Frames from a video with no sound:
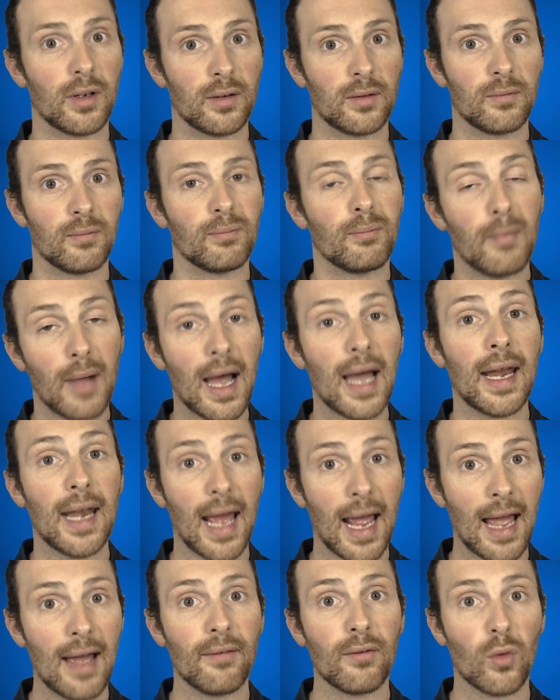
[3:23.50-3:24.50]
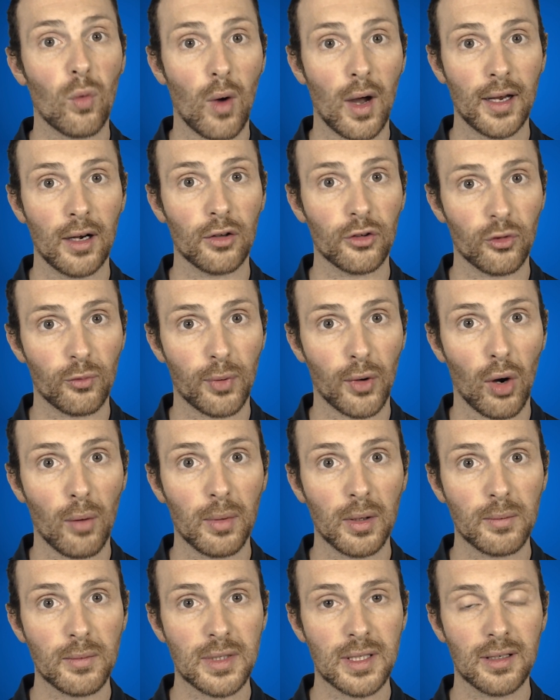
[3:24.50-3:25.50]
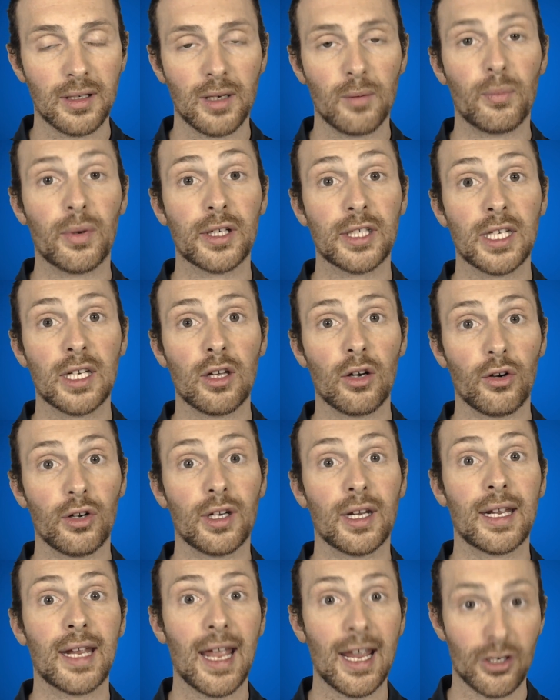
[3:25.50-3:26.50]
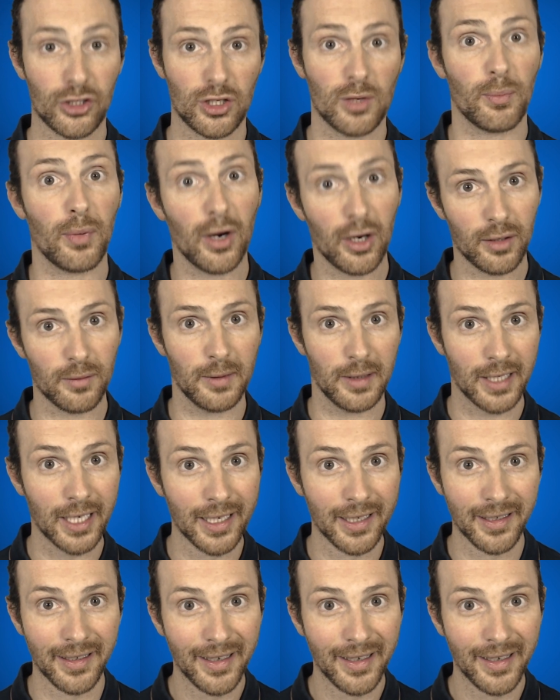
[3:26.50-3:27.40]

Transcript: might have quite a lot of problems, in particular in the cash department,